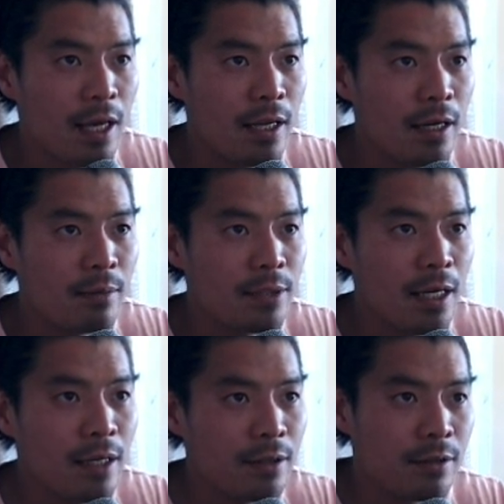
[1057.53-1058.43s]
and it comes
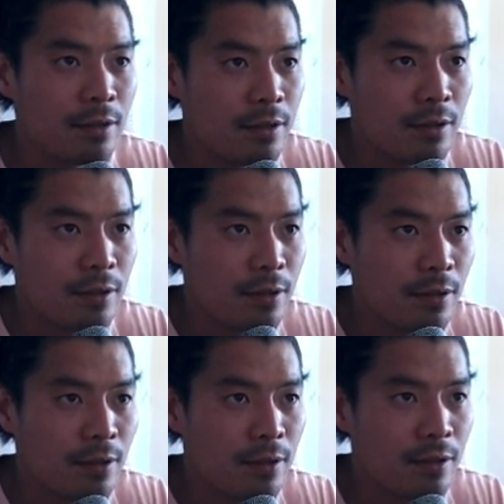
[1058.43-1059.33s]
out
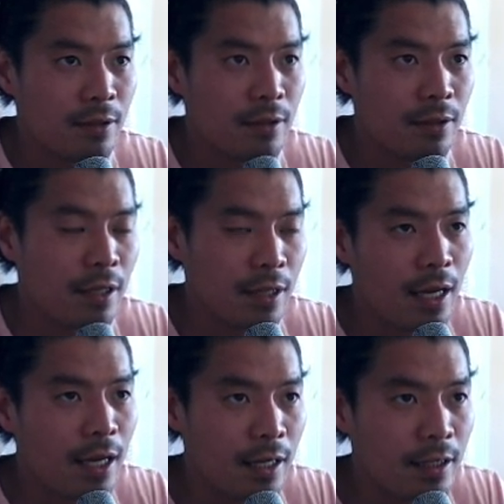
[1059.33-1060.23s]
like
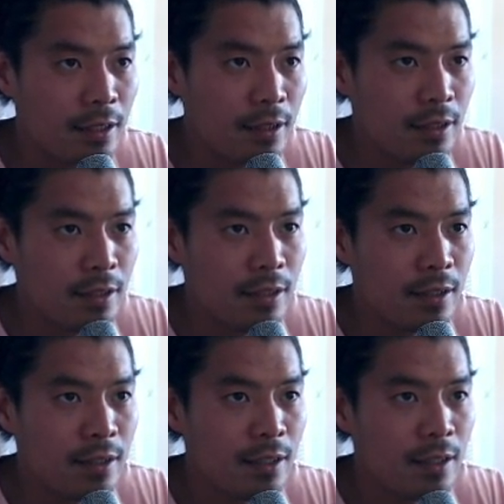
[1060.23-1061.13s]
that. It doesn't
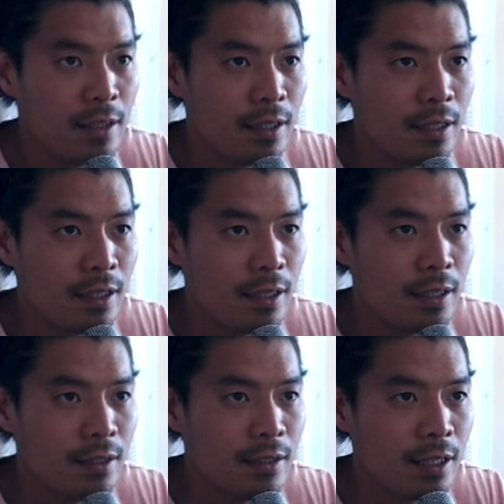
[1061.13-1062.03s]

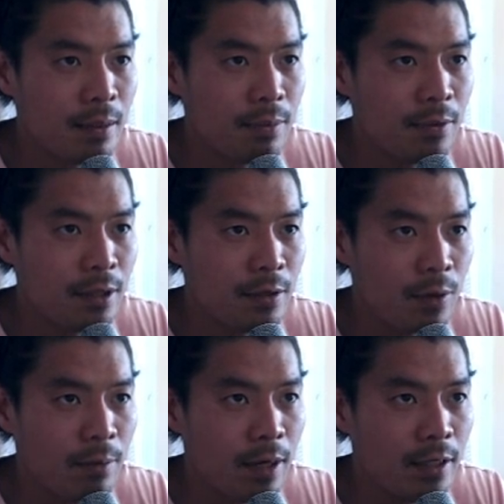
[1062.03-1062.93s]
dip like the
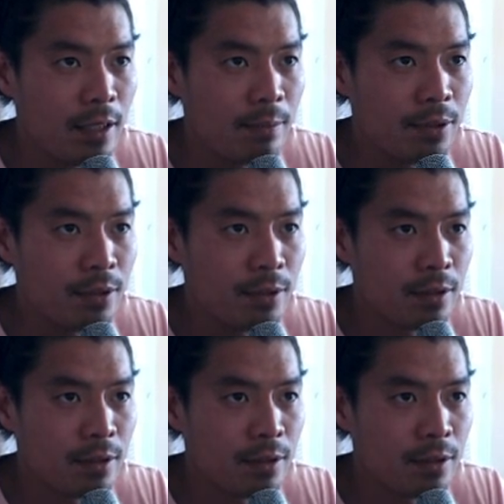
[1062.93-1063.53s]
way mine dips.